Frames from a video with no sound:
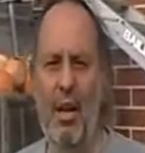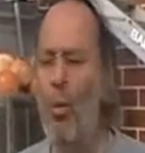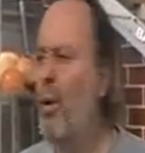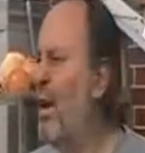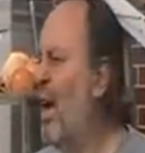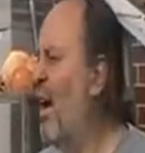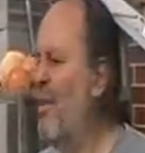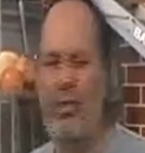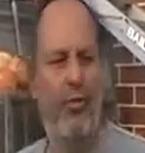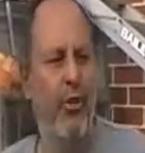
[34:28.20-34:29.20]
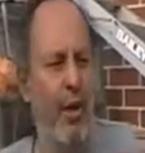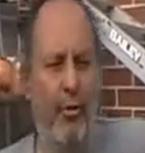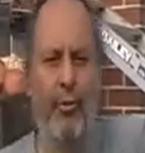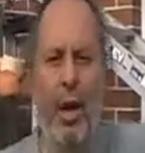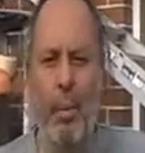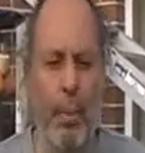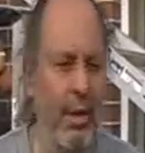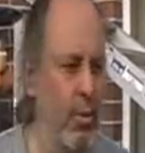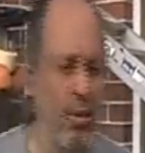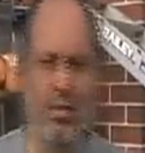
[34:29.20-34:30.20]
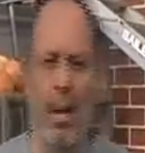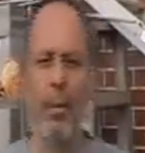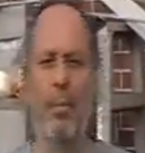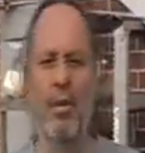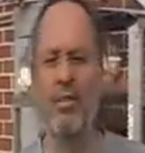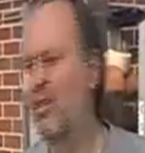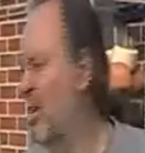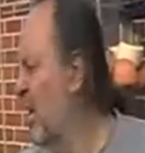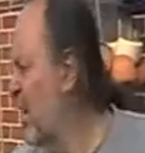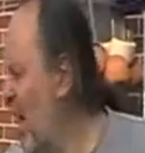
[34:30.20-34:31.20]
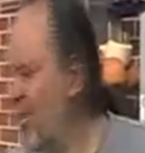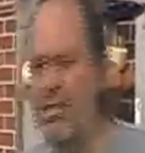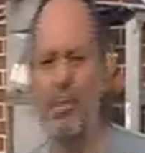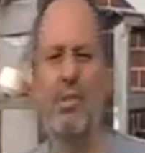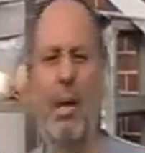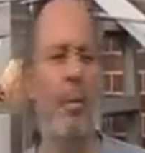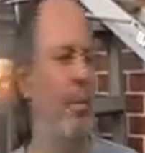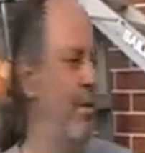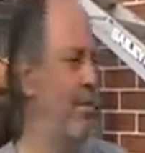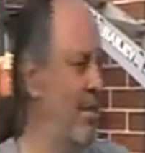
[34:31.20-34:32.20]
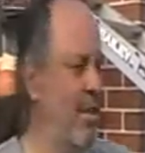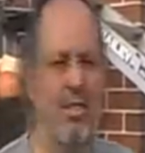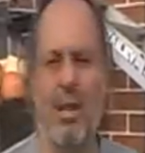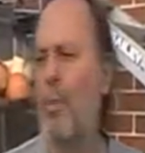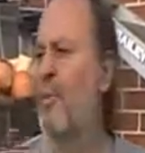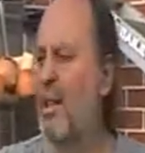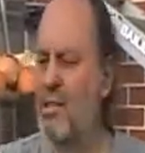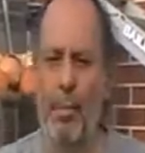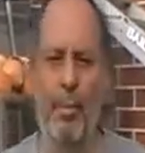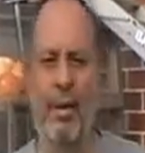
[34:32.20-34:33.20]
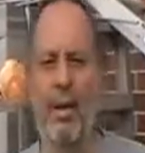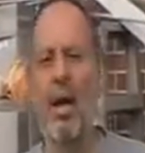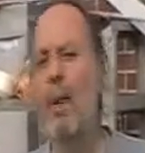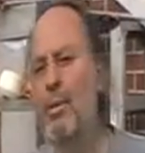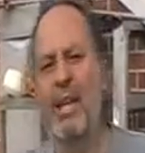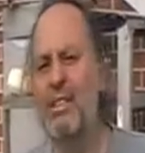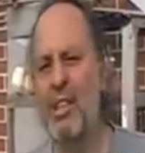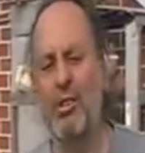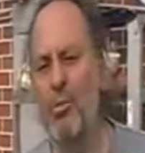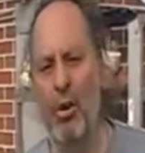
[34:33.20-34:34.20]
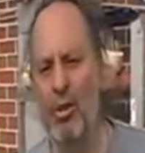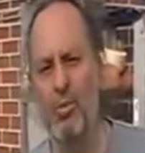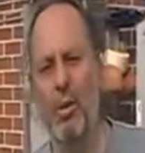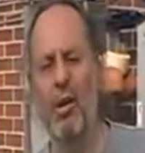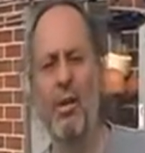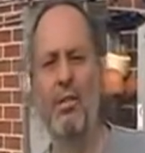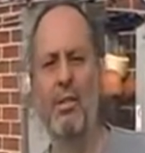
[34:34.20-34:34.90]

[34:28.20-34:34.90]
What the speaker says: we now have to fight for vitamin B12 supplements and calcium supplements and this supplement and that supplement. But that's actually wrong as well.